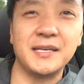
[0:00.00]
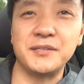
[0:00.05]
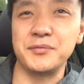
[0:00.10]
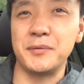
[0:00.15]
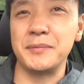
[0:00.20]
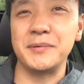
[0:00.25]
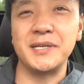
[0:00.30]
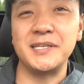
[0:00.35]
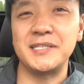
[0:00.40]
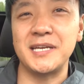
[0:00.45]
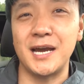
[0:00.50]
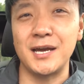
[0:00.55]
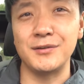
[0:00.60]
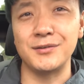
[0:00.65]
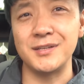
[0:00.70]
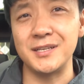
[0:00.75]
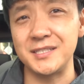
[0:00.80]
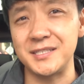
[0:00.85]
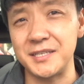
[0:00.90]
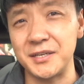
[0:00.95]
That's what I'm going to
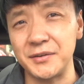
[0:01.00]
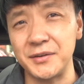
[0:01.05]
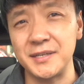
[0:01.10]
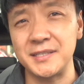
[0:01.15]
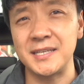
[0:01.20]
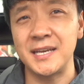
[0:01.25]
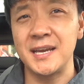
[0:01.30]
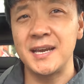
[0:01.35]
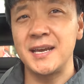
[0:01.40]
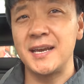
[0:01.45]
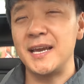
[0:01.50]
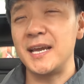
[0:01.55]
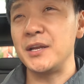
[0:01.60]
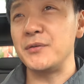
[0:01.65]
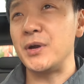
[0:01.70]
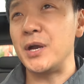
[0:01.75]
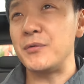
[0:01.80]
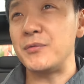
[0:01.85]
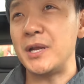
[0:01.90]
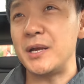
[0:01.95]
title this series.
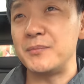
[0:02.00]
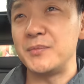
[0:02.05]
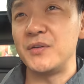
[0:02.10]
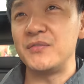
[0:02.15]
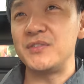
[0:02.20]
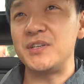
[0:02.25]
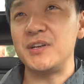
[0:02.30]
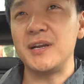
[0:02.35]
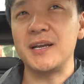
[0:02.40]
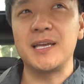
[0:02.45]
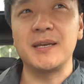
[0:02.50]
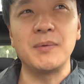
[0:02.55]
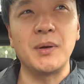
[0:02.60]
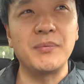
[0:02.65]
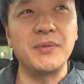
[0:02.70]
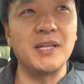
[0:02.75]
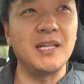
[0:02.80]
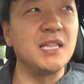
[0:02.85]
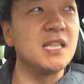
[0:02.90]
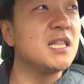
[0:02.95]
Anyway, when I moved here, I came up
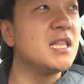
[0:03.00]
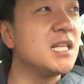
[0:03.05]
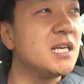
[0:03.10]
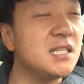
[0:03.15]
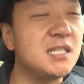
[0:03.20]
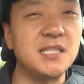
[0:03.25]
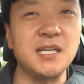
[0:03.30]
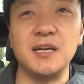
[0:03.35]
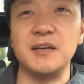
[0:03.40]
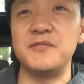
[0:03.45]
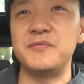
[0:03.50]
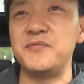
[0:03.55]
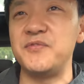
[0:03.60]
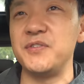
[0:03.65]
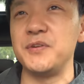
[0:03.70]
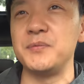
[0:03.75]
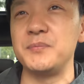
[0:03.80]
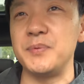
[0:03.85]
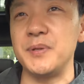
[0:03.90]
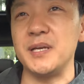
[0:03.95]
with a list of
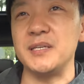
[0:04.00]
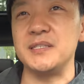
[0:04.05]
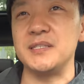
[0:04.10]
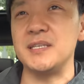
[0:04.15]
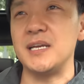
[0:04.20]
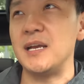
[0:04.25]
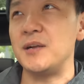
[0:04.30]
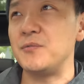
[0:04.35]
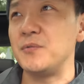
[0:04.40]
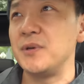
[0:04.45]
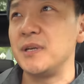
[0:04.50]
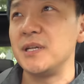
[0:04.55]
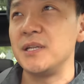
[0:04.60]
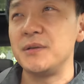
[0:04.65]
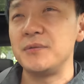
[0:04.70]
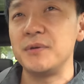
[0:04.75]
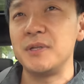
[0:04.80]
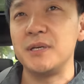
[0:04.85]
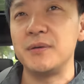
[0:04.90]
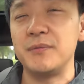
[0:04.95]
food places I
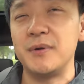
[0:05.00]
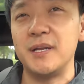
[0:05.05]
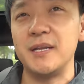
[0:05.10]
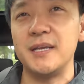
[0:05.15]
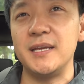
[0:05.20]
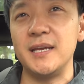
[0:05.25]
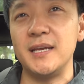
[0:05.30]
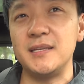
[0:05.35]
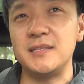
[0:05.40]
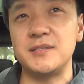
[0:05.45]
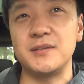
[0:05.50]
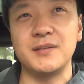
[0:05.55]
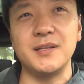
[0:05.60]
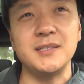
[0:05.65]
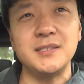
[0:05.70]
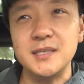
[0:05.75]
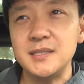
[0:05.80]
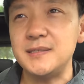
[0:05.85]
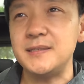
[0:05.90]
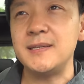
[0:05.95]
really, really want to hit. So
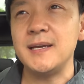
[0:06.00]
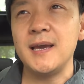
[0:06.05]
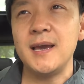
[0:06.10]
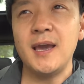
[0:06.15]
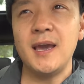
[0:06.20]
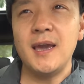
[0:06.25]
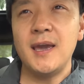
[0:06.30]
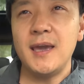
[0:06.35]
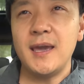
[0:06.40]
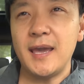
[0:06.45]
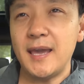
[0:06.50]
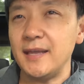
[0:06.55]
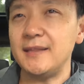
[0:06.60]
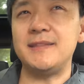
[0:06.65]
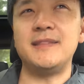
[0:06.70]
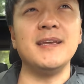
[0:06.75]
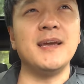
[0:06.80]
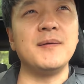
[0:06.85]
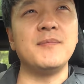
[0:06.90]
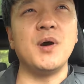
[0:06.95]
let's just
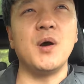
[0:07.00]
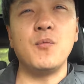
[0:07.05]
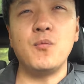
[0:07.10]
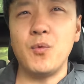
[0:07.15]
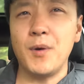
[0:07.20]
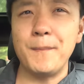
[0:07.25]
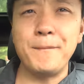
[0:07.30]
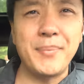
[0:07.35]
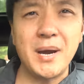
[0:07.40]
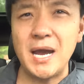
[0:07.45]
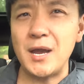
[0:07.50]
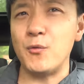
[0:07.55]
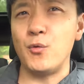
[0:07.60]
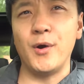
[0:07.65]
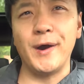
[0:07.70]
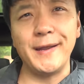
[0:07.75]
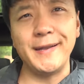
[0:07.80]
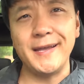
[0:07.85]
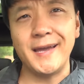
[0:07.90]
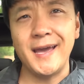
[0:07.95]
hit them one by
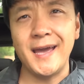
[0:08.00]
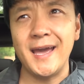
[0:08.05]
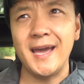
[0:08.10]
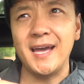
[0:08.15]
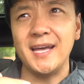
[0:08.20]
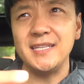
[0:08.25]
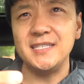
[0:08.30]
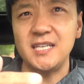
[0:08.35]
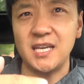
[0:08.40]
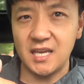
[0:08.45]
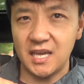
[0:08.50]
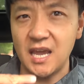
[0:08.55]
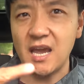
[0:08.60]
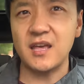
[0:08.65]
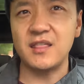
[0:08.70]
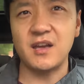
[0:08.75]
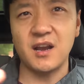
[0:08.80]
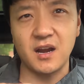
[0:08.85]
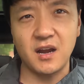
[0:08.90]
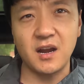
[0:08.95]
one
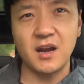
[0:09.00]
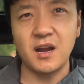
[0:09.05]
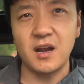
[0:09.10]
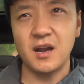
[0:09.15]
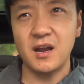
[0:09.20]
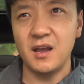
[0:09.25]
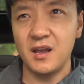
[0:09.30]
together.